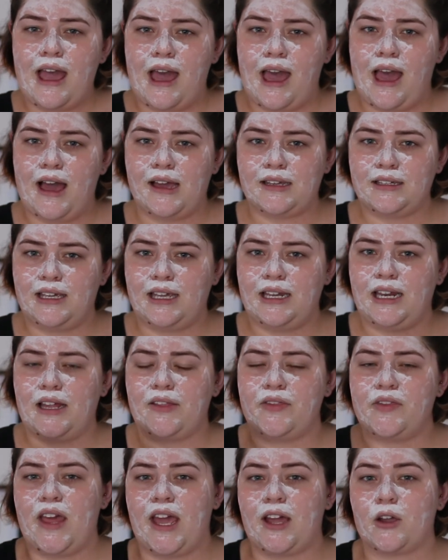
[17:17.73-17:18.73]
aren't
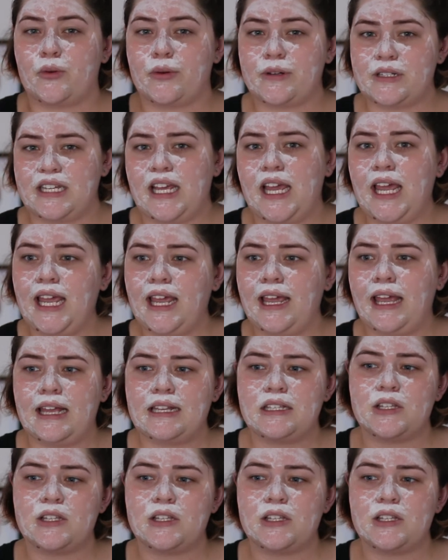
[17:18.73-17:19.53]
getting that critique